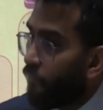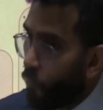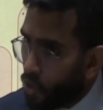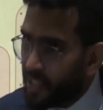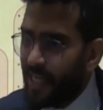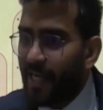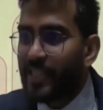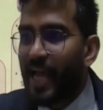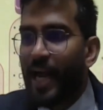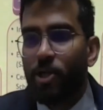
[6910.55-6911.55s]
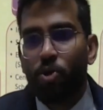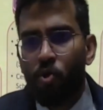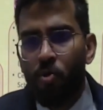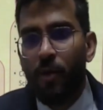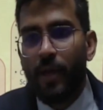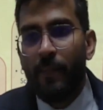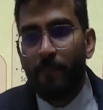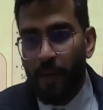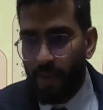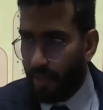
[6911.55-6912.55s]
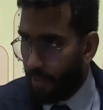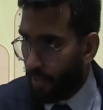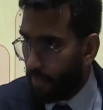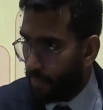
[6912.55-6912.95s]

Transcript: forcing its hand to implement it.